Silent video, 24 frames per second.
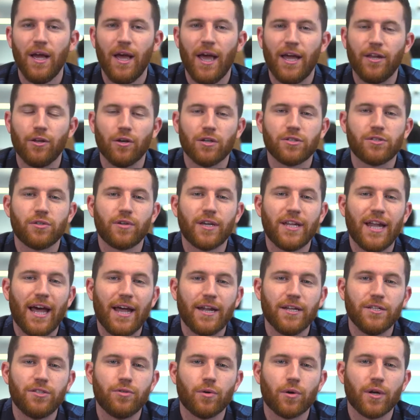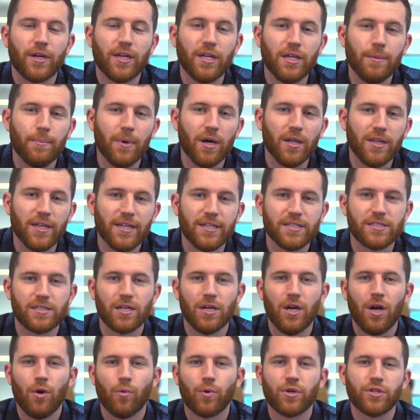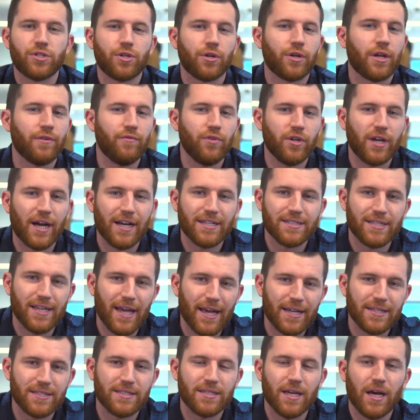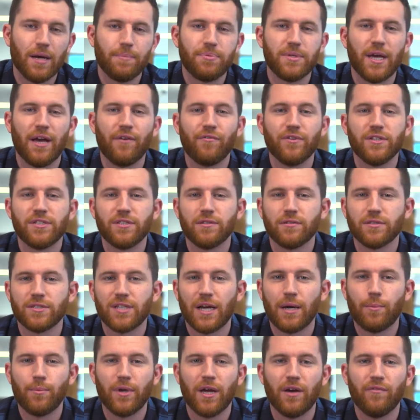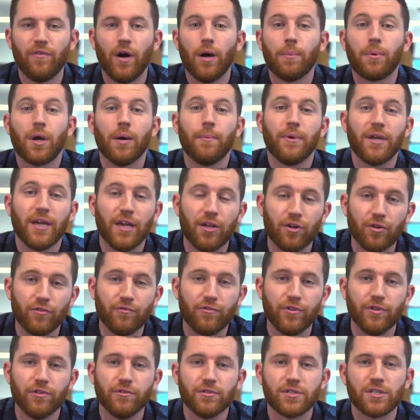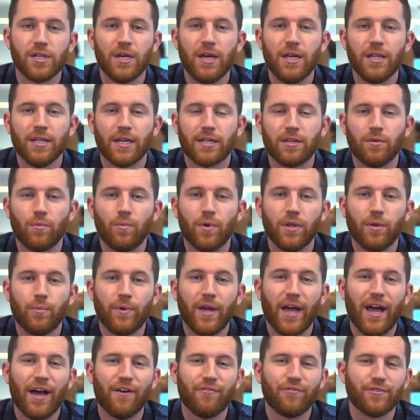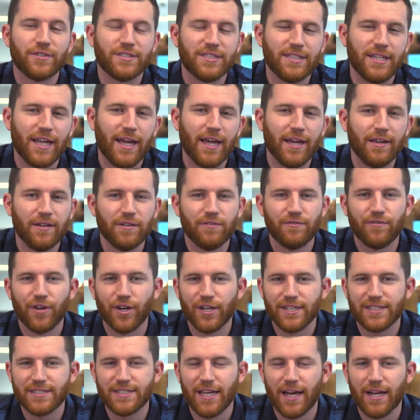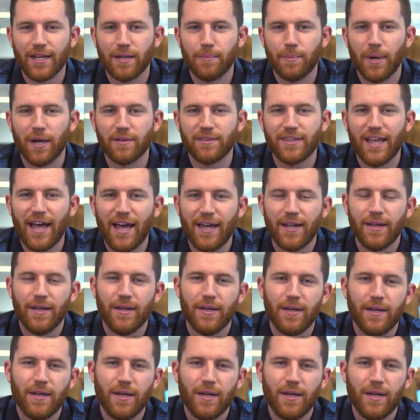And you also get added to our email list. We're gonna start giving you guys heads ups every single time we have upcoming interviews like the one that we have for today. Very excited about that.